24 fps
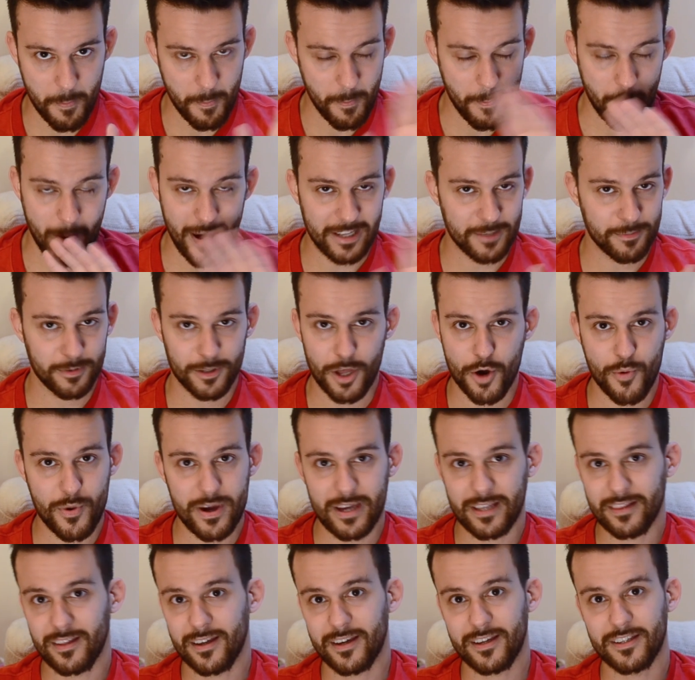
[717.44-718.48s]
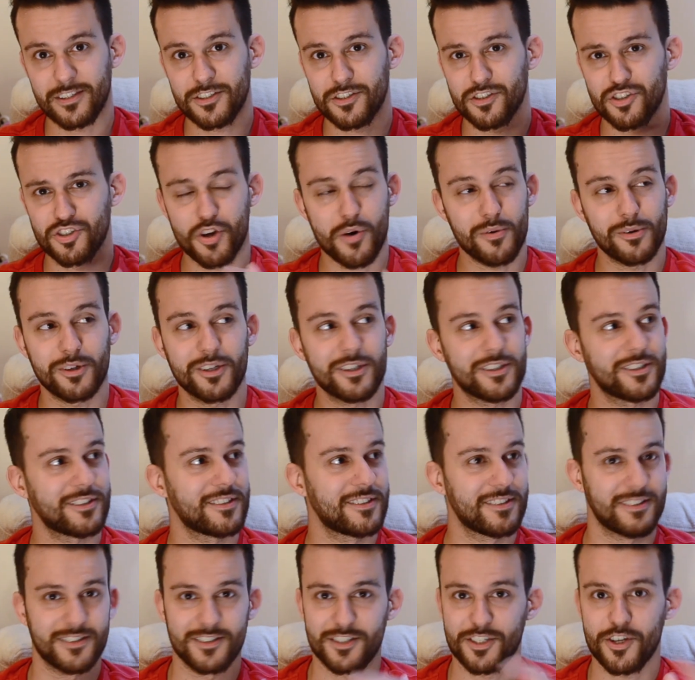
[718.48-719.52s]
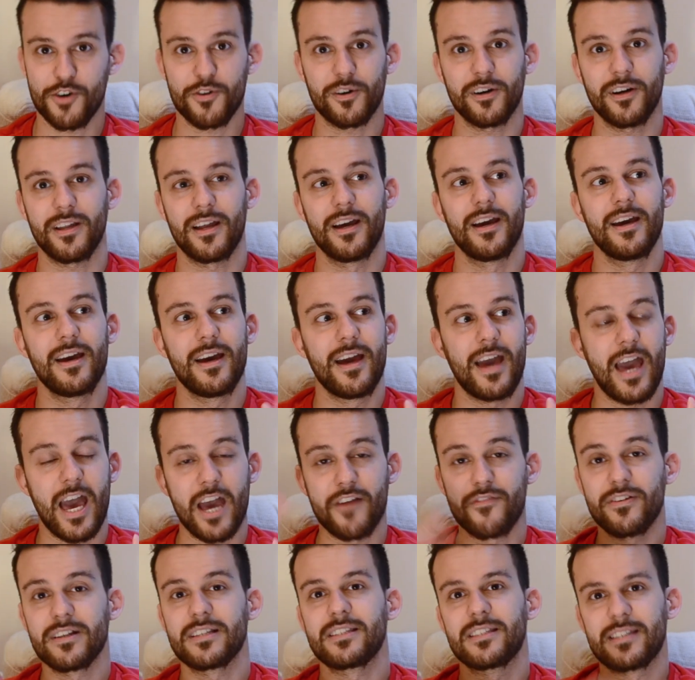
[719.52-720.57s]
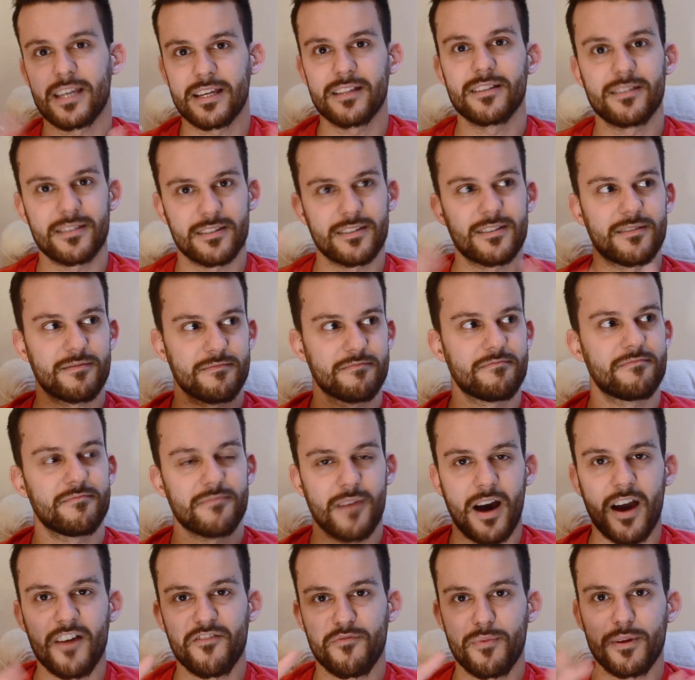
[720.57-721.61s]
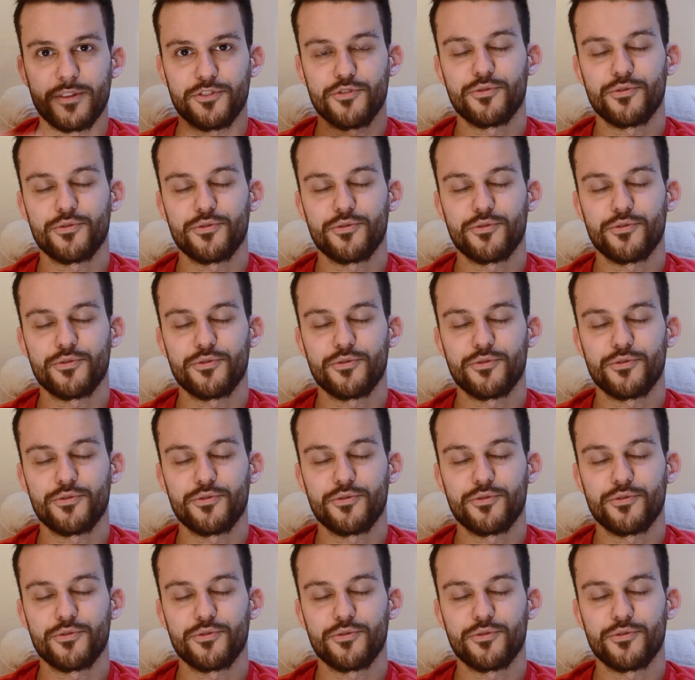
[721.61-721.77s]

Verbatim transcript: mind-blowing, like so good, so good. Ever since, I've been